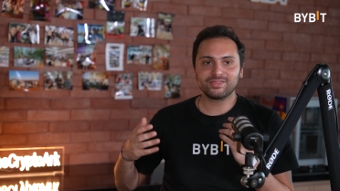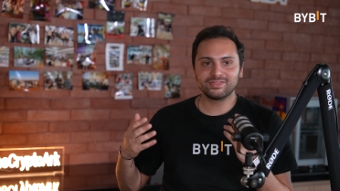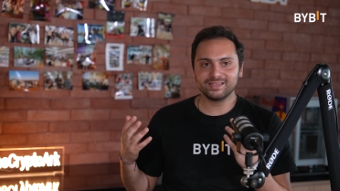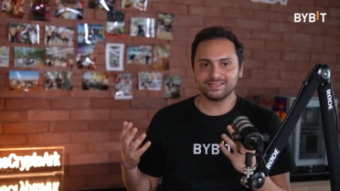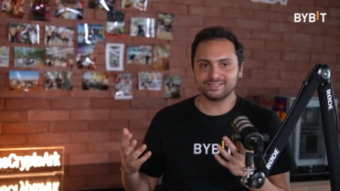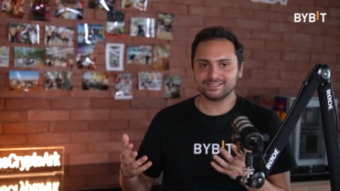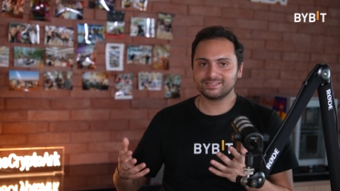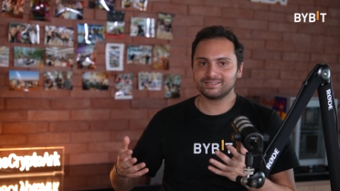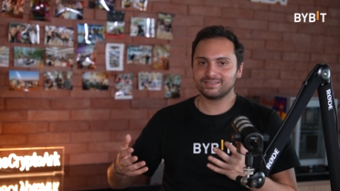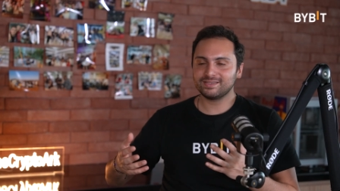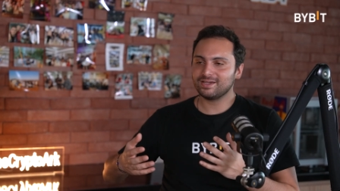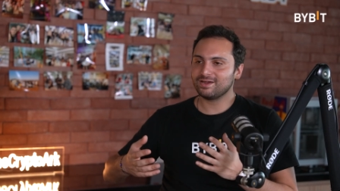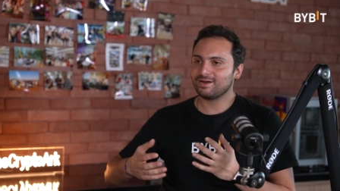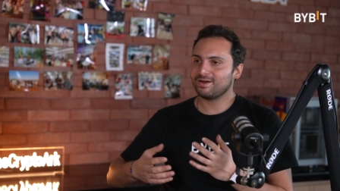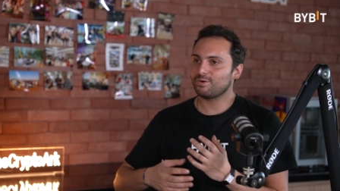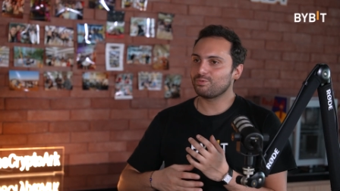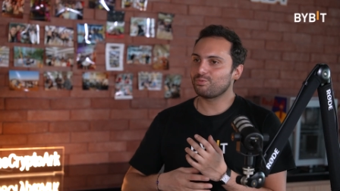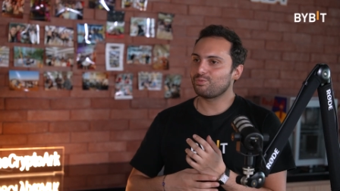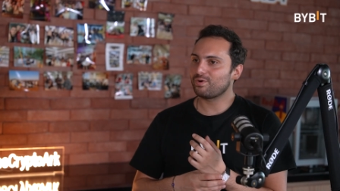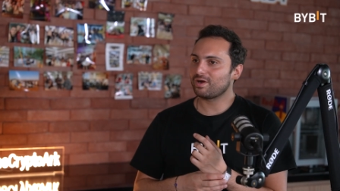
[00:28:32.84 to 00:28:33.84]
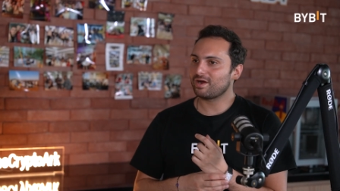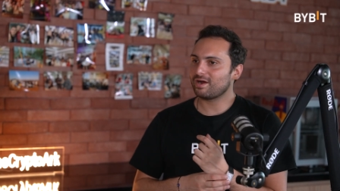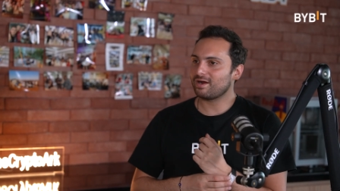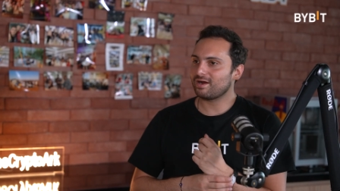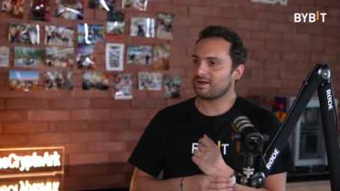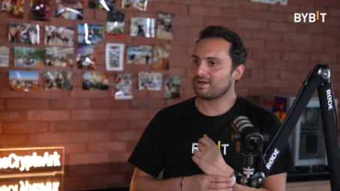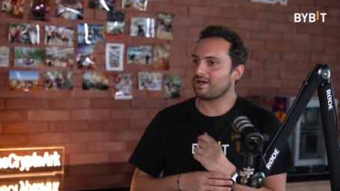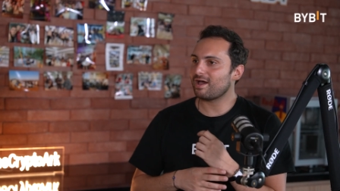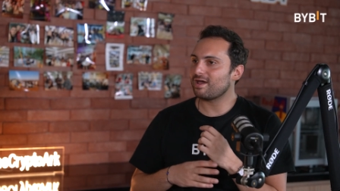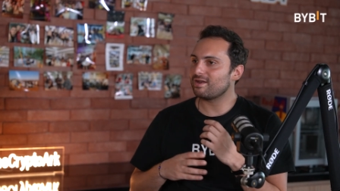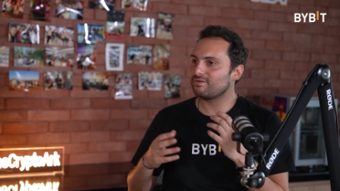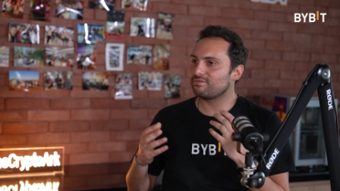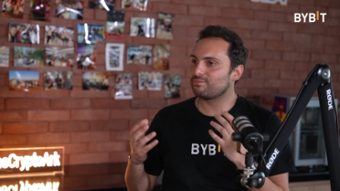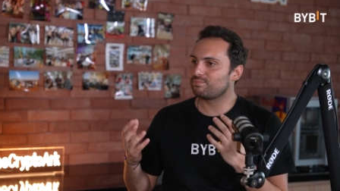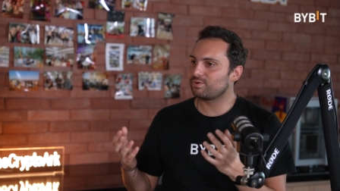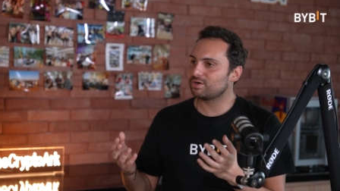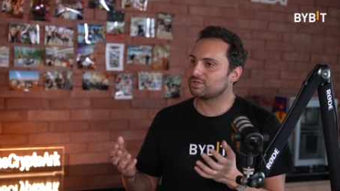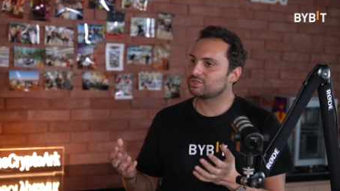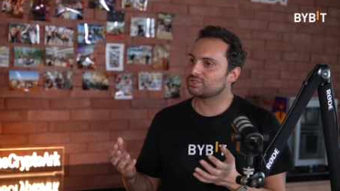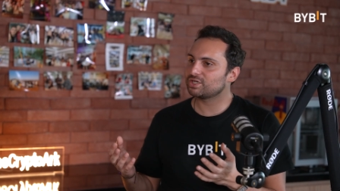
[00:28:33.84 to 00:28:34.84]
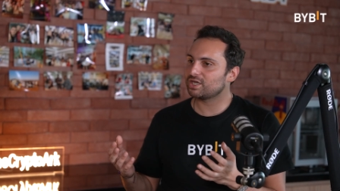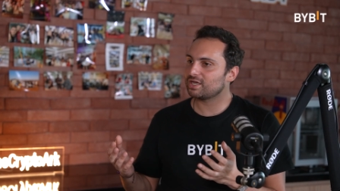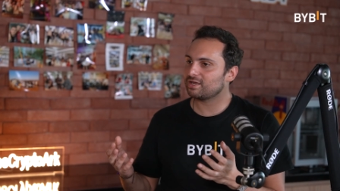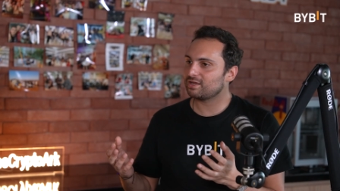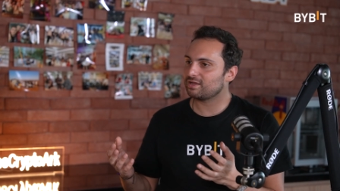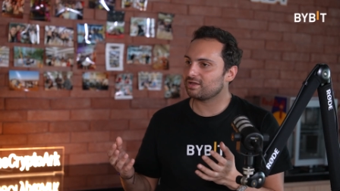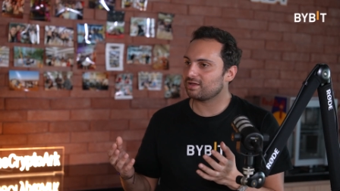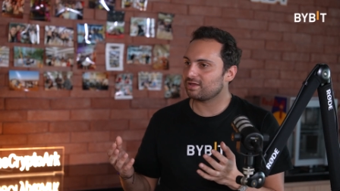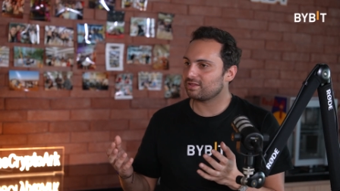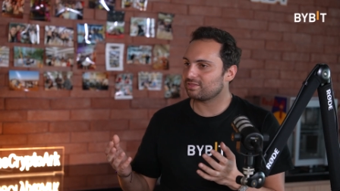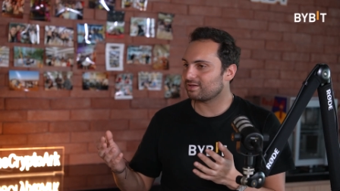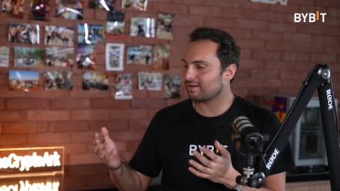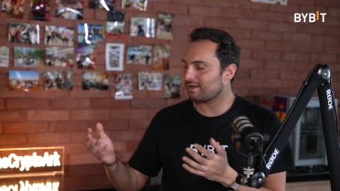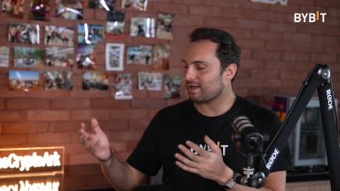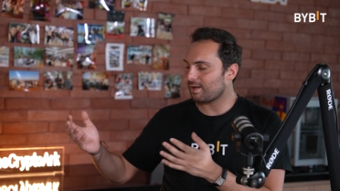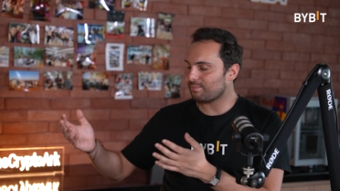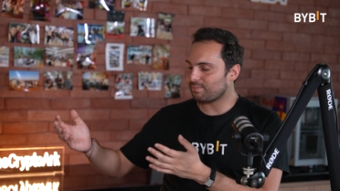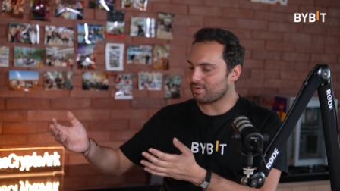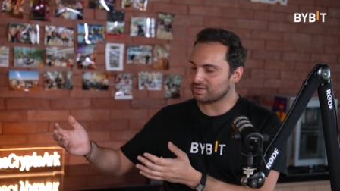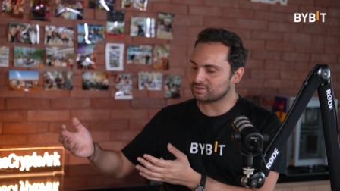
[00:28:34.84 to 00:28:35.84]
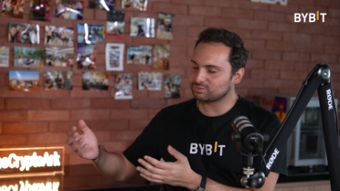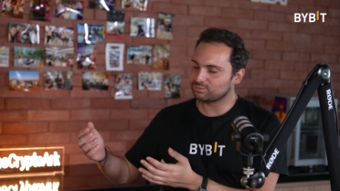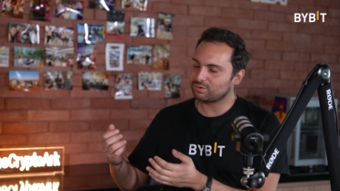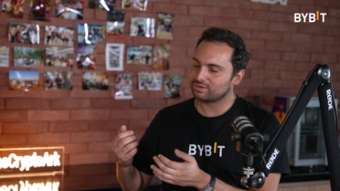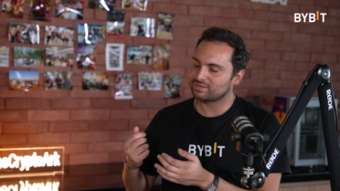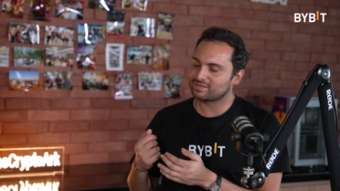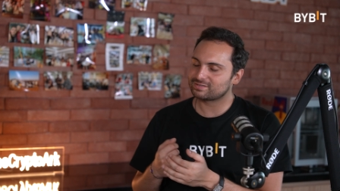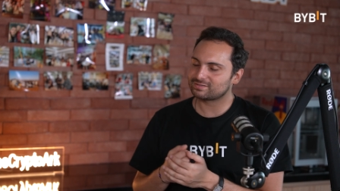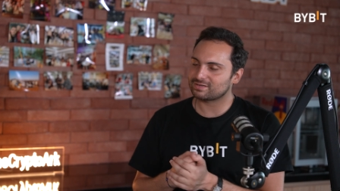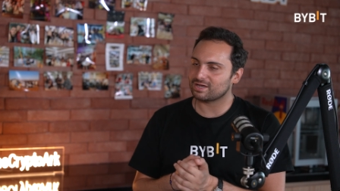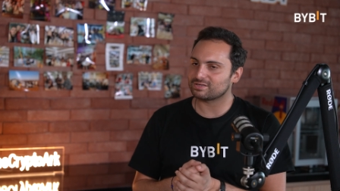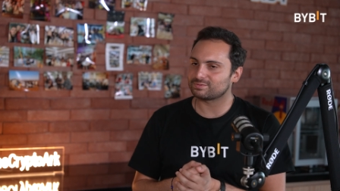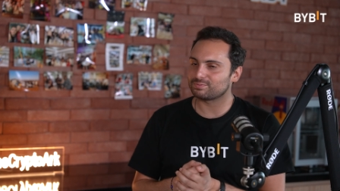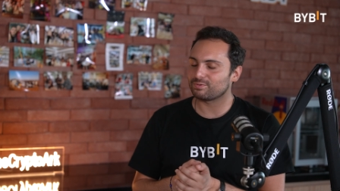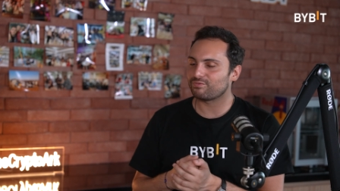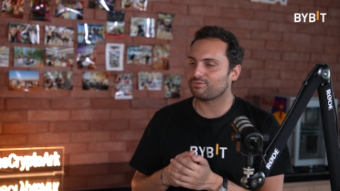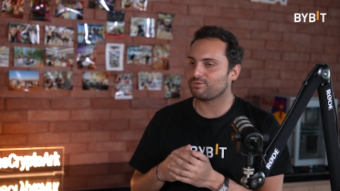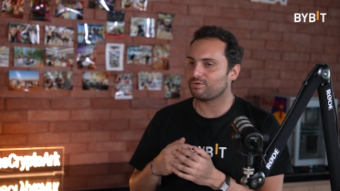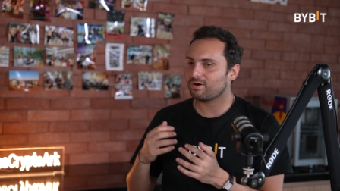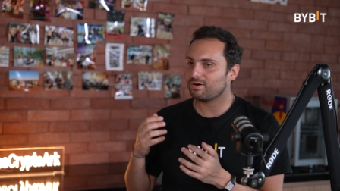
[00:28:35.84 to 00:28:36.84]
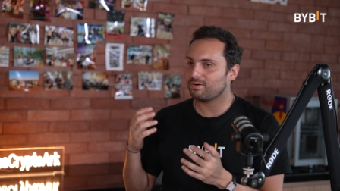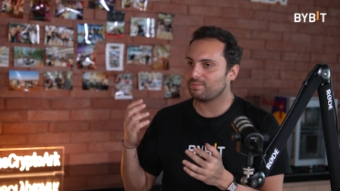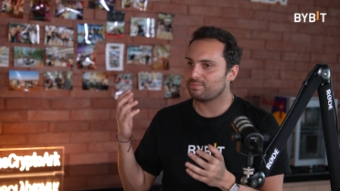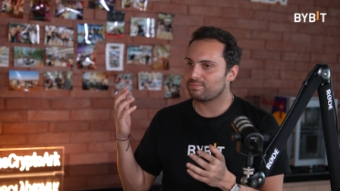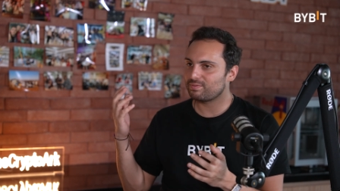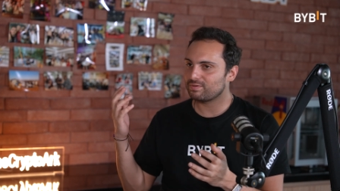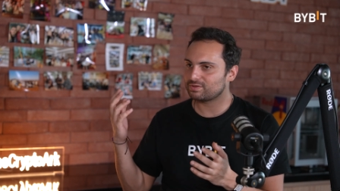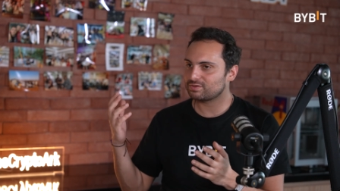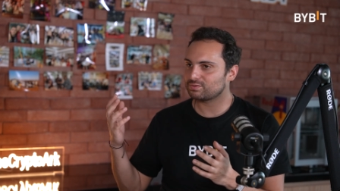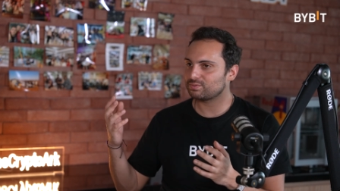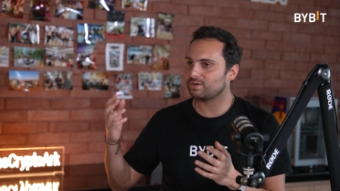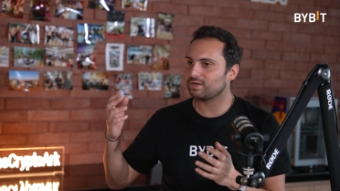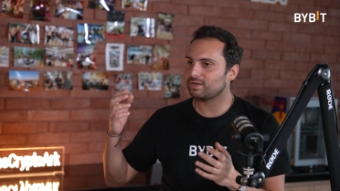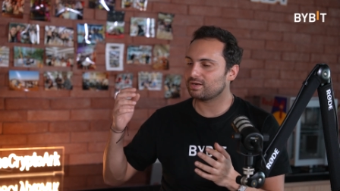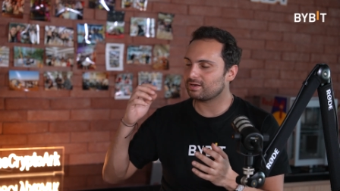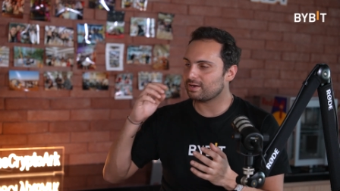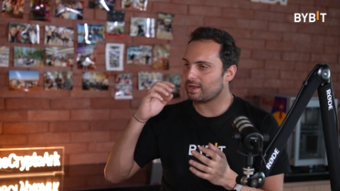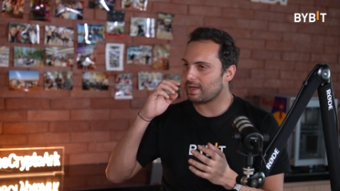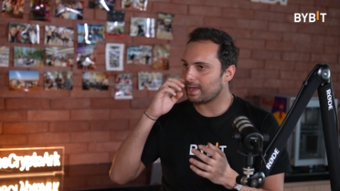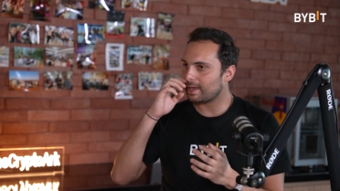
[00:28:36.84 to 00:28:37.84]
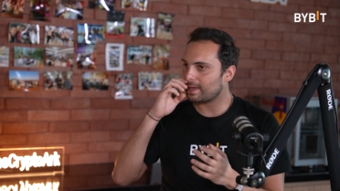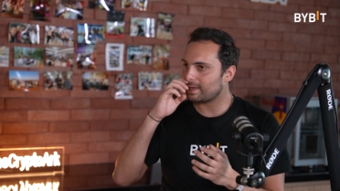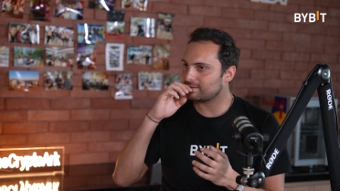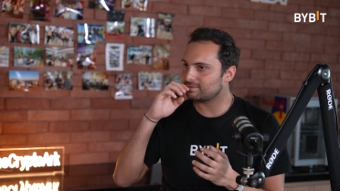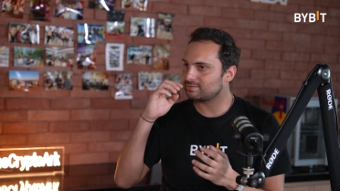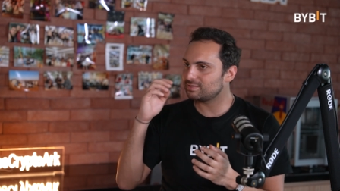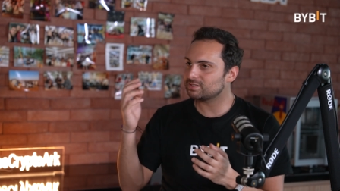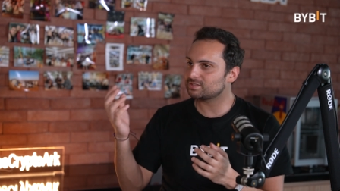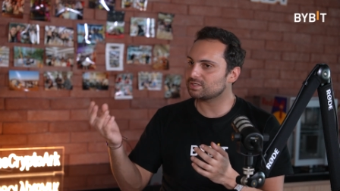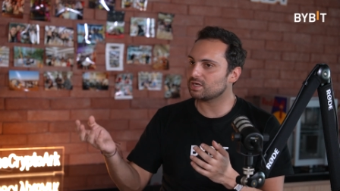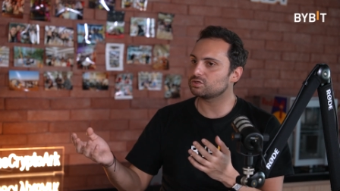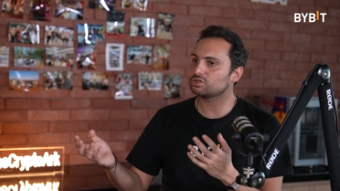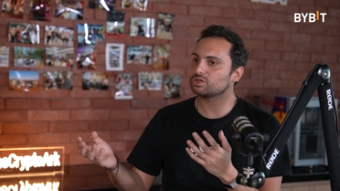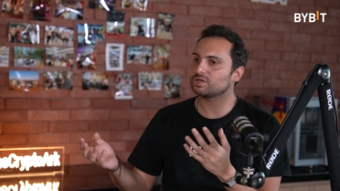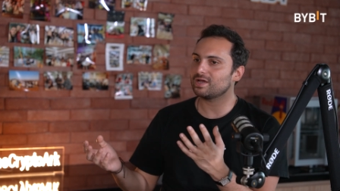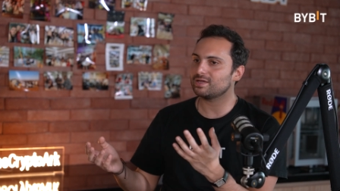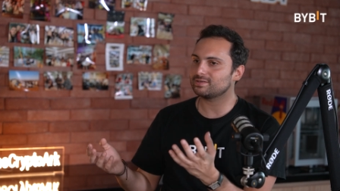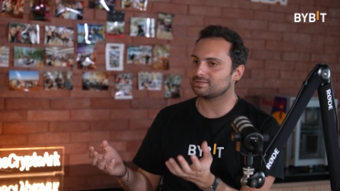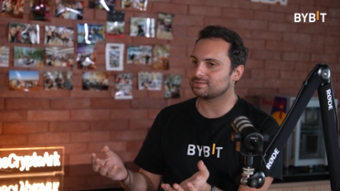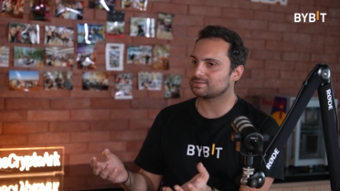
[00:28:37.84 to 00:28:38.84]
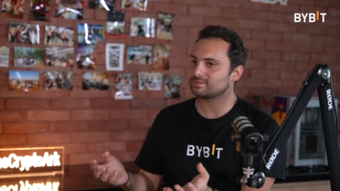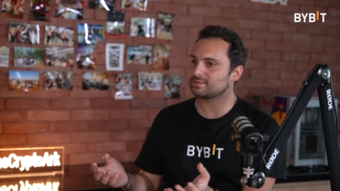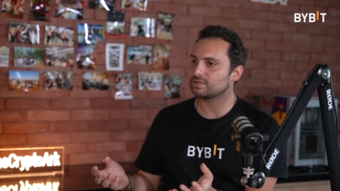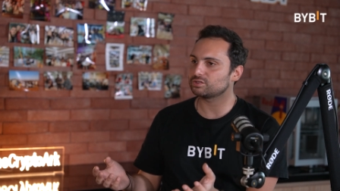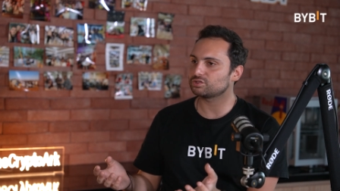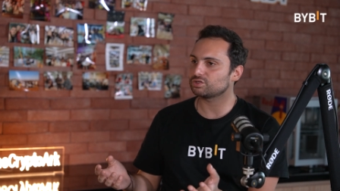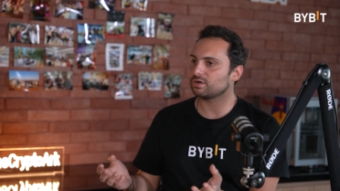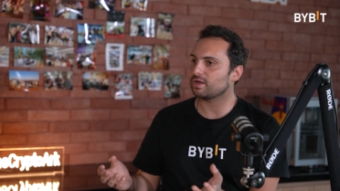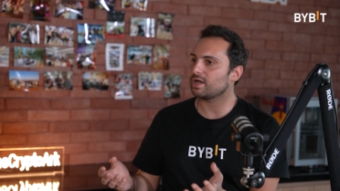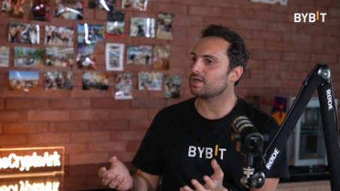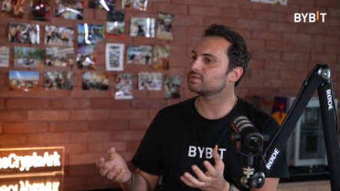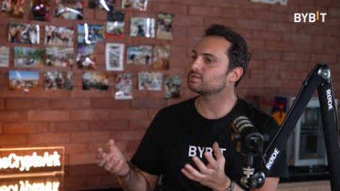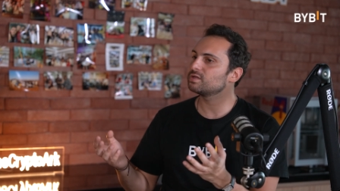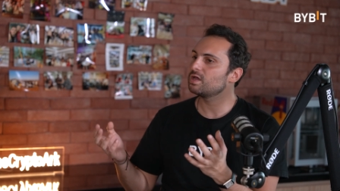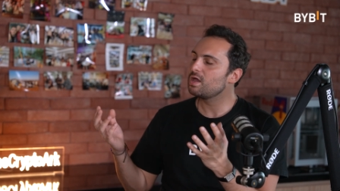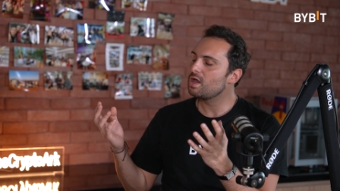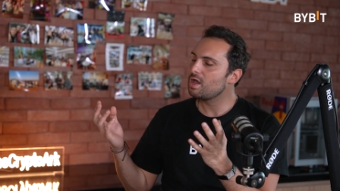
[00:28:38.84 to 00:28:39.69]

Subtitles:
this year we're kind of bridging the gap, as we discussed before, between like decentralized and centralized,